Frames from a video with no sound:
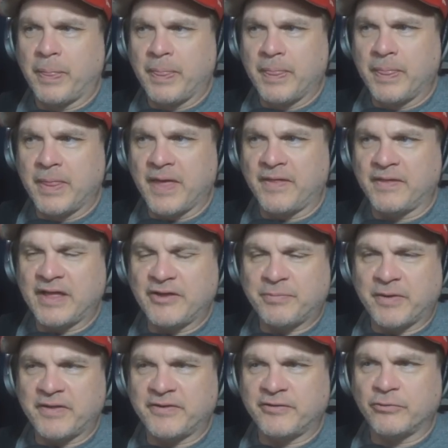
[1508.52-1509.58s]
Yeah, the last
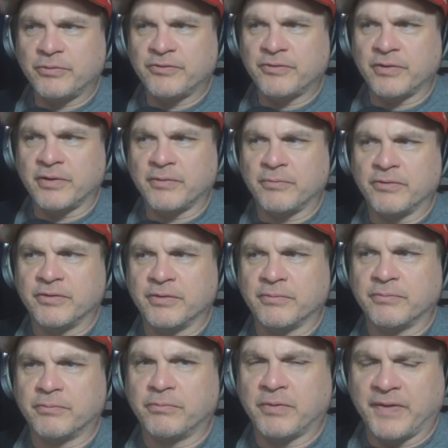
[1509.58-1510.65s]
part of the sentence was a
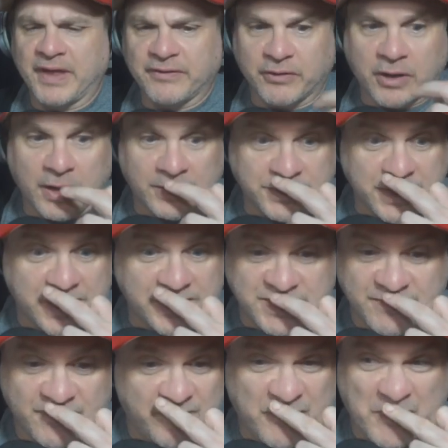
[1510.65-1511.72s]
I think it's a conjugation of
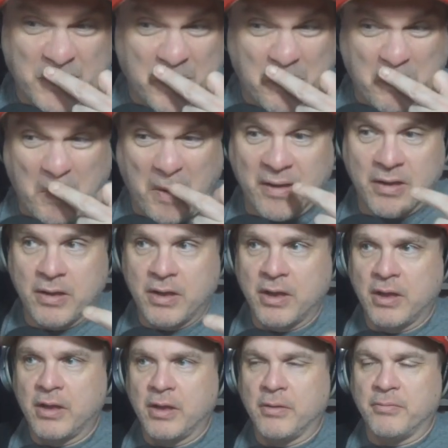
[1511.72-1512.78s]
a verb.
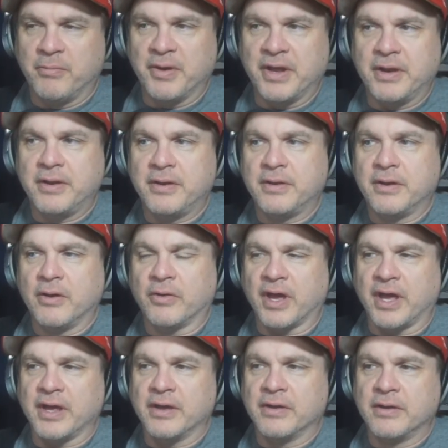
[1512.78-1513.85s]
But
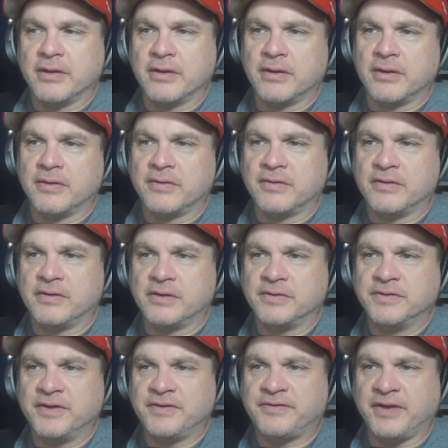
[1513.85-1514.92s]
okay,
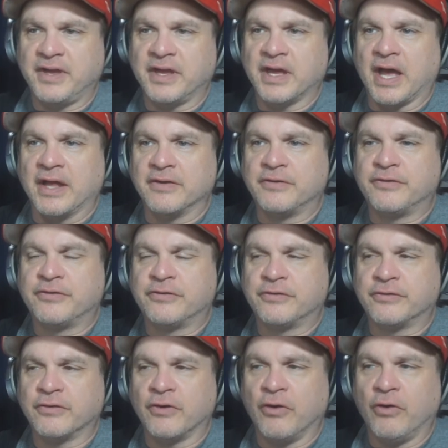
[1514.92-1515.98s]
this scene got
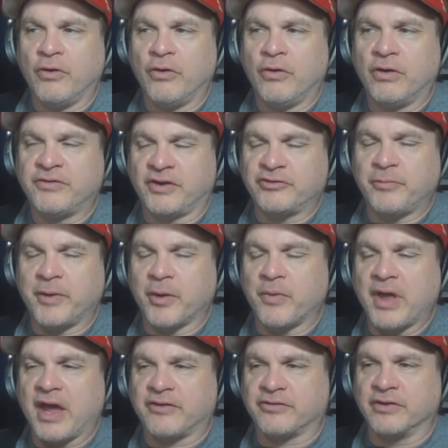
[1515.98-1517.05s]
such a big
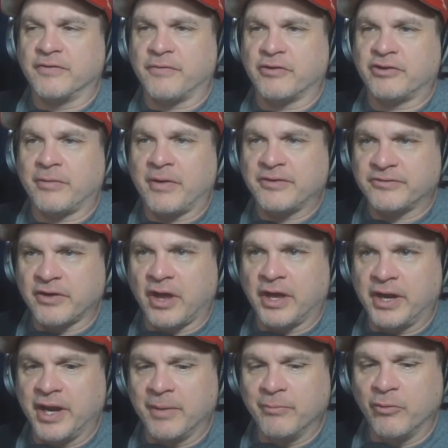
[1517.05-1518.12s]
reaction the first time I saw it
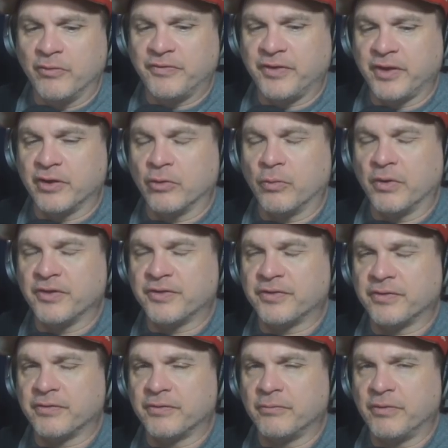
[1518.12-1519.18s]
in a movie theater with
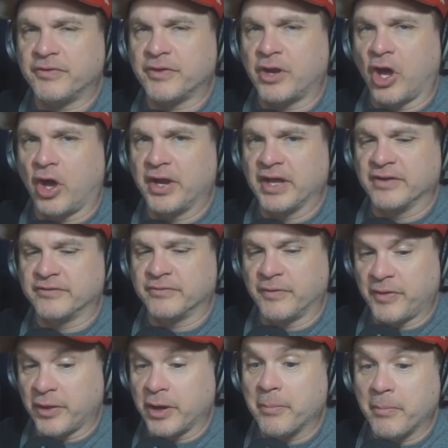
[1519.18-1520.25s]
an audience with
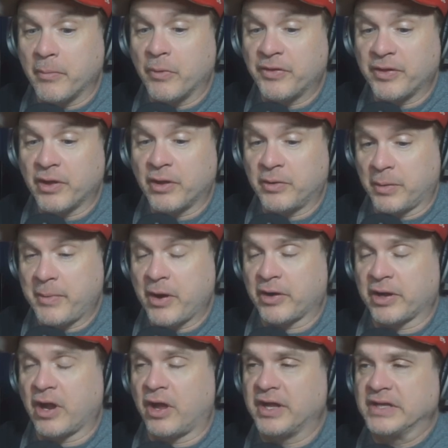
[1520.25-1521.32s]
an American
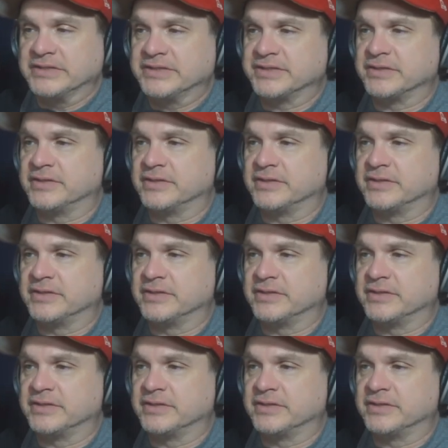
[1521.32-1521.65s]
audience.